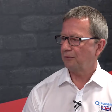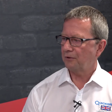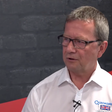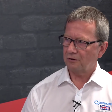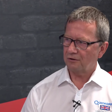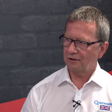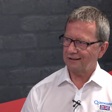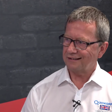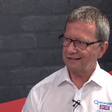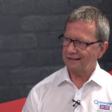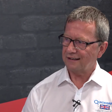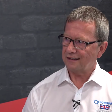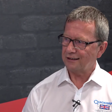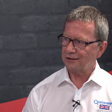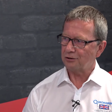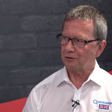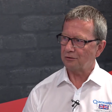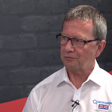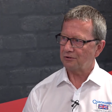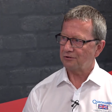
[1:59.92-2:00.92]
what we call a
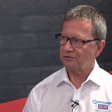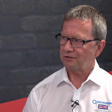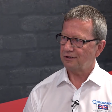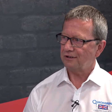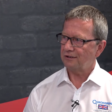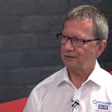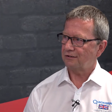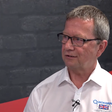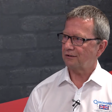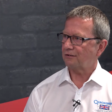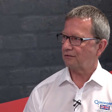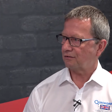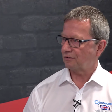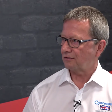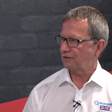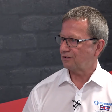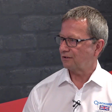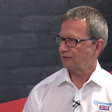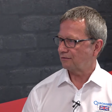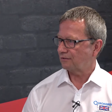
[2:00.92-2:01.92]
D geometry, so
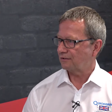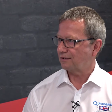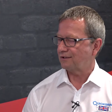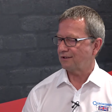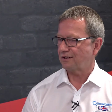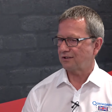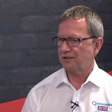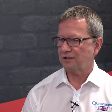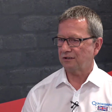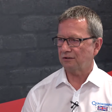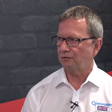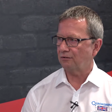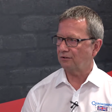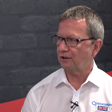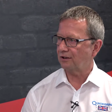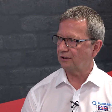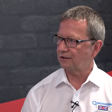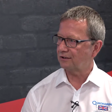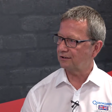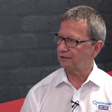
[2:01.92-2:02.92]
steel,
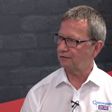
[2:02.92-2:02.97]
die